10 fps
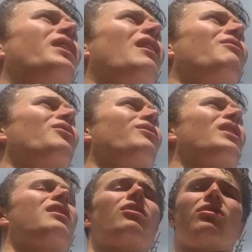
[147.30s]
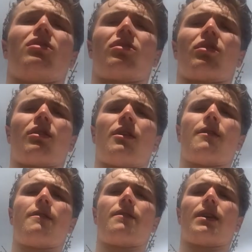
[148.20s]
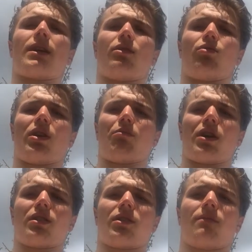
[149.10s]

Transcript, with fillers: in the effort of getting out in the sun and getting those deep breaths